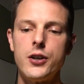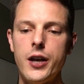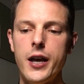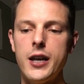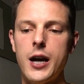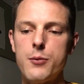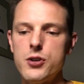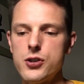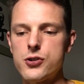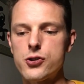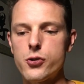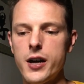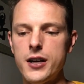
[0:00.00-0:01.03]
And I'm
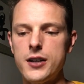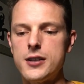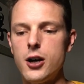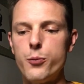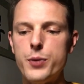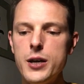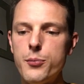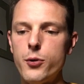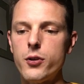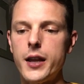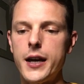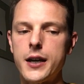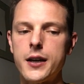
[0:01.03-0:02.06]
just trying to tell people,
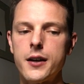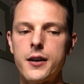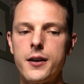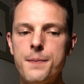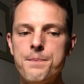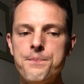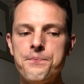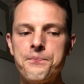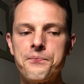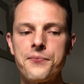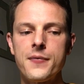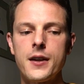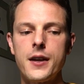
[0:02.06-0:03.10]
like,
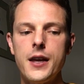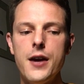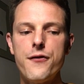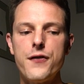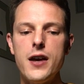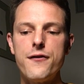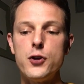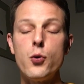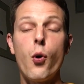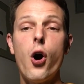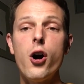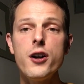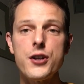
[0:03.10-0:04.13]
if you
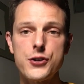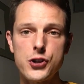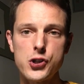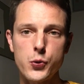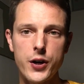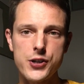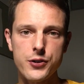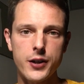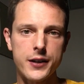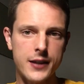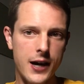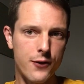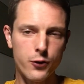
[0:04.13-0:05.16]
are in a situation
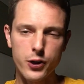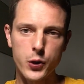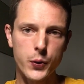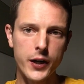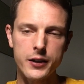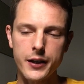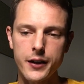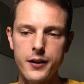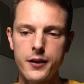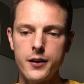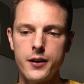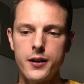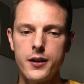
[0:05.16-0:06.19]
like that really quickly,
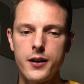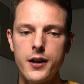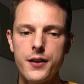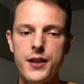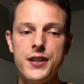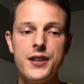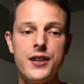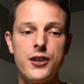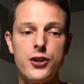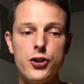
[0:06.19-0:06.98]
then,